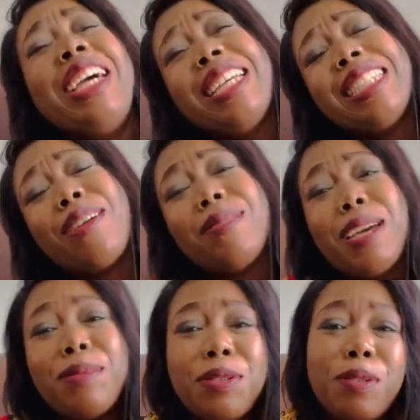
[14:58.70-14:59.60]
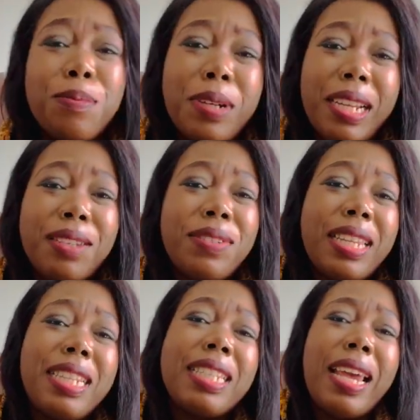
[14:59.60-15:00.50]
Sometimes you pull it with
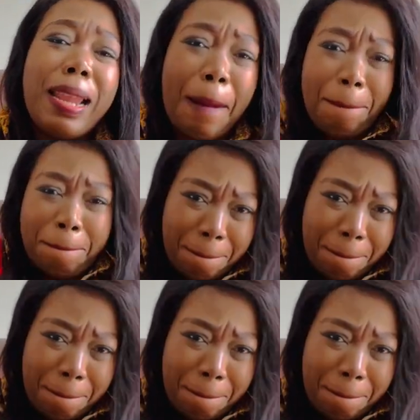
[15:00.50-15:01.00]
the tail and